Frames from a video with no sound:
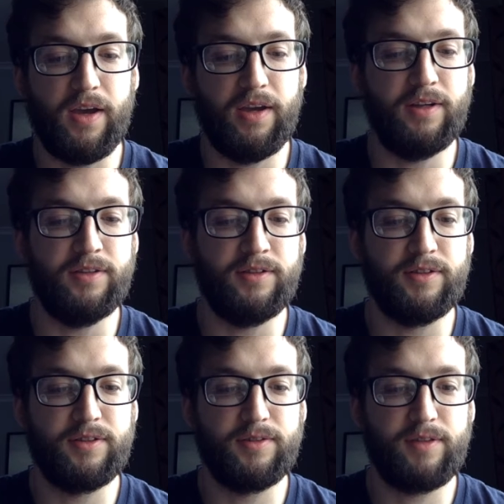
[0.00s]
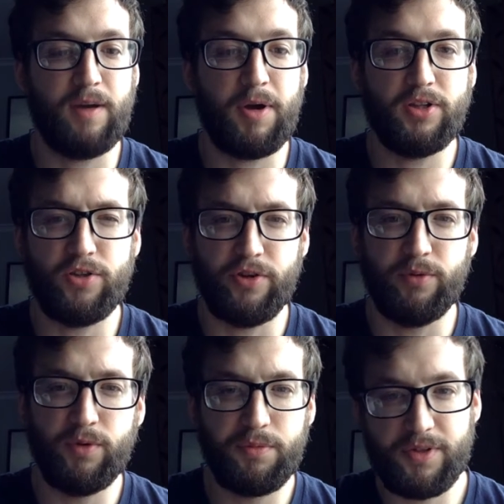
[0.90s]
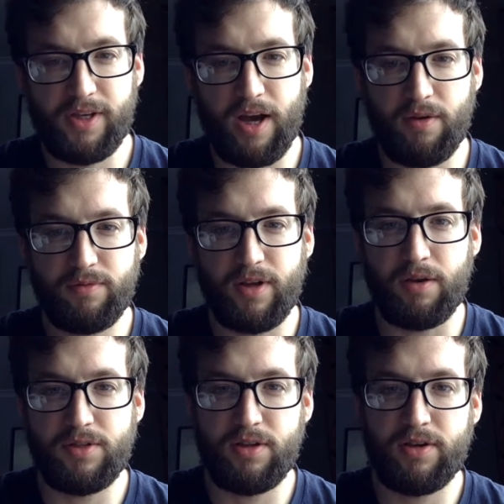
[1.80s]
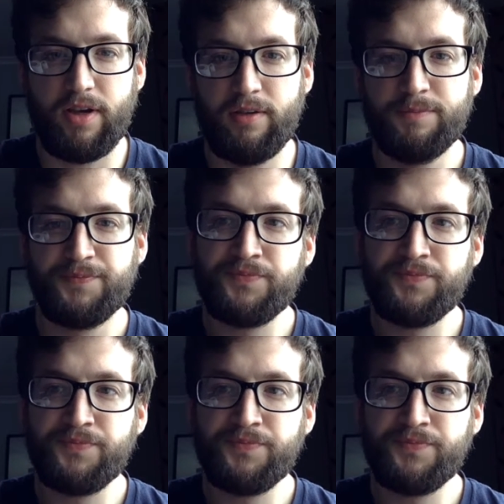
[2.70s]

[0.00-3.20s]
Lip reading: and I might show you the wound to see how it's looking.